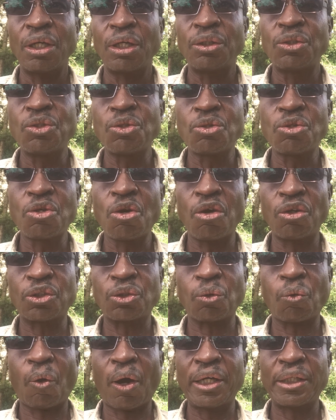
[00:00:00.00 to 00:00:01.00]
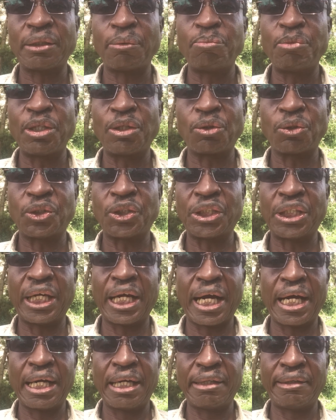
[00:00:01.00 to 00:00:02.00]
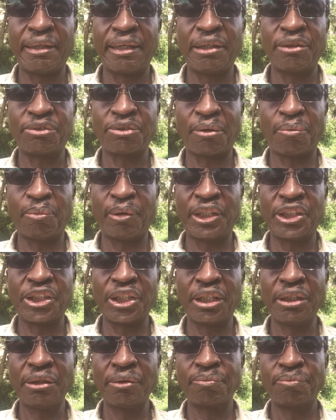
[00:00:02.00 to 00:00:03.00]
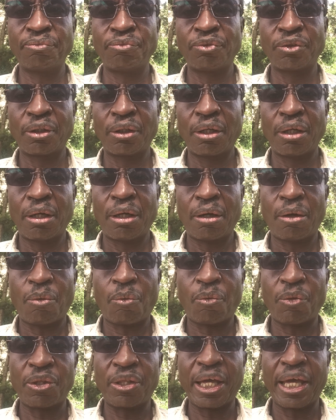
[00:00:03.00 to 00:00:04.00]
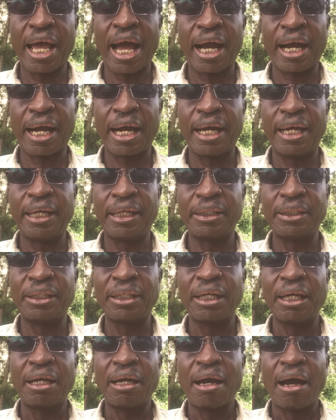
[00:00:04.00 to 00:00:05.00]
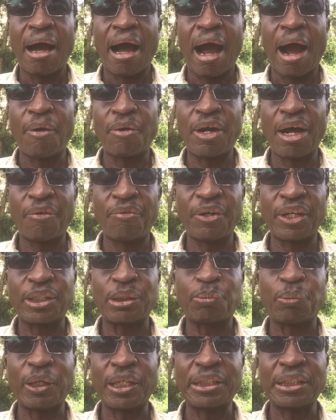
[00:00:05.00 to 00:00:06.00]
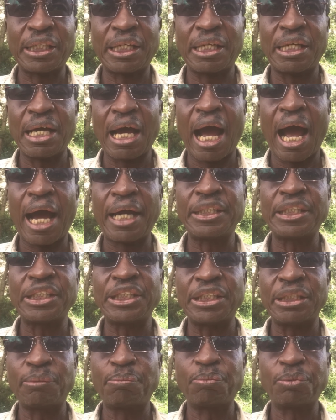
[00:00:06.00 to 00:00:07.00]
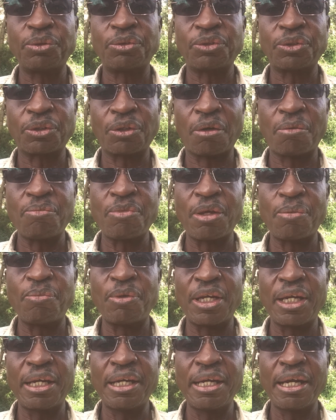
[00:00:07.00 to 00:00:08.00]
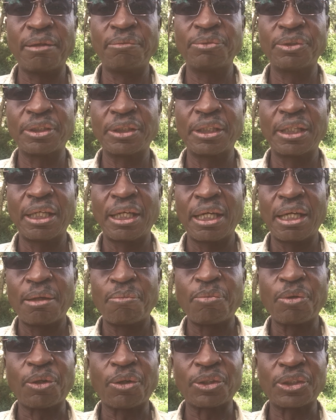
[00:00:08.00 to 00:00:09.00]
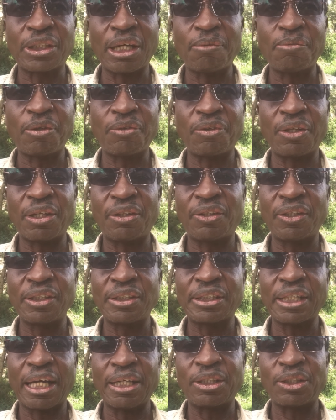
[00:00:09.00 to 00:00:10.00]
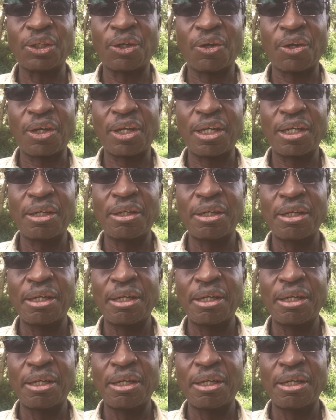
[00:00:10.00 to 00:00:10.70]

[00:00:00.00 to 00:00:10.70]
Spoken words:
do not want me to share the information with the younger age. I would have expected hardship from the millenniums because some of the things I talk,